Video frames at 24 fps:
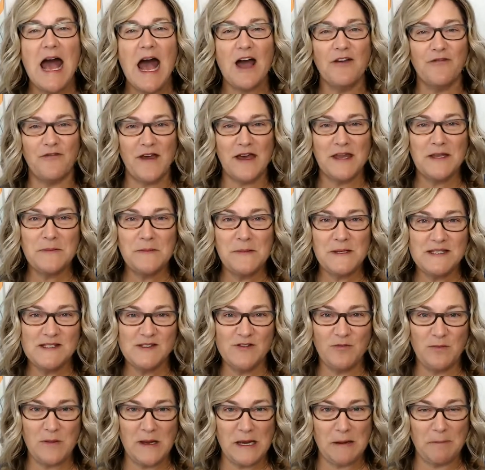I found a
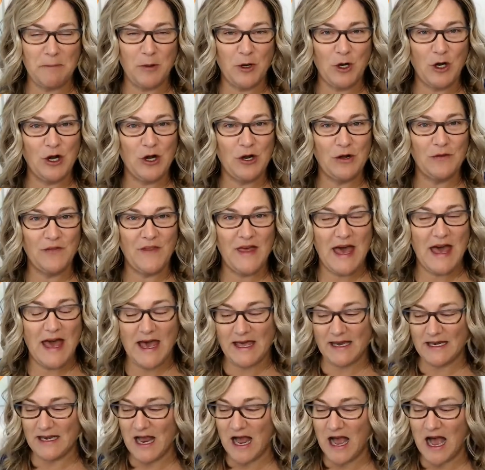piece of paper
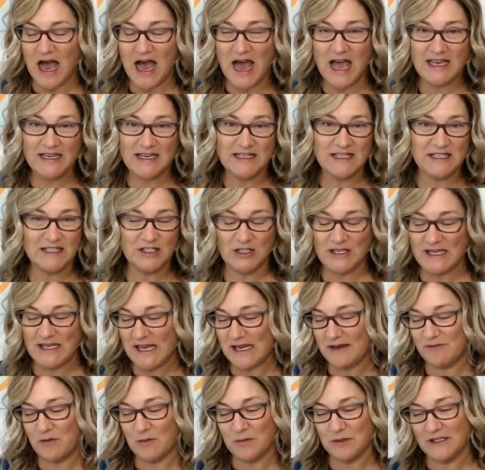that I
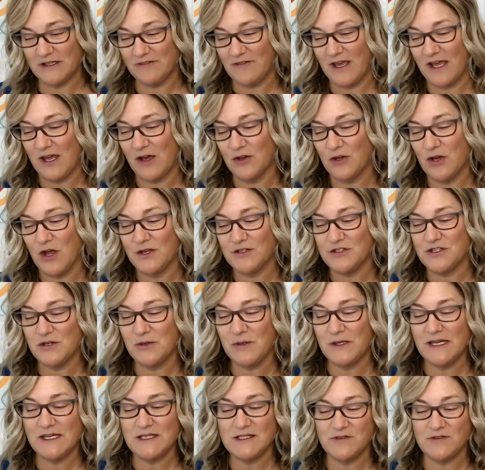can't even believe I held on to it.